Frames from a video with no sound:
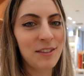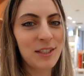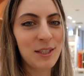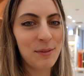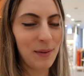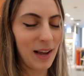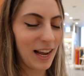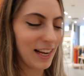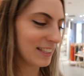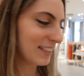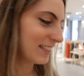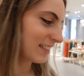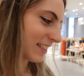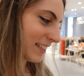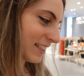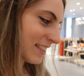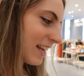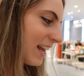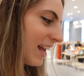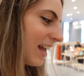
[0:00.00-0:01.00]

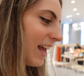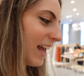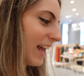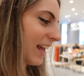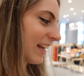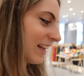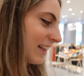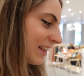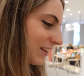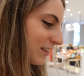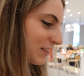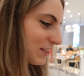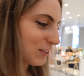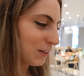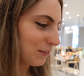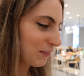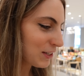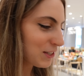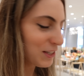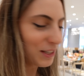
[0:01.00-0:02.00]
spices, and there's
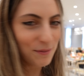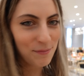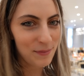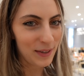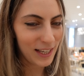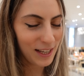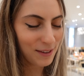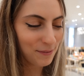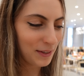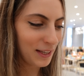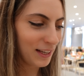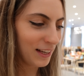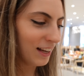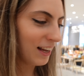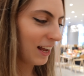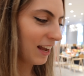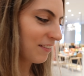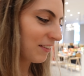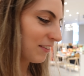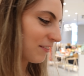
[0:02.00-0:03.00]
so much you can pick up here.
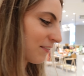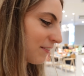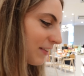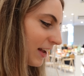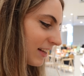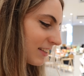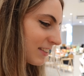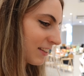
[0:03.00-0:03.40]
I've even found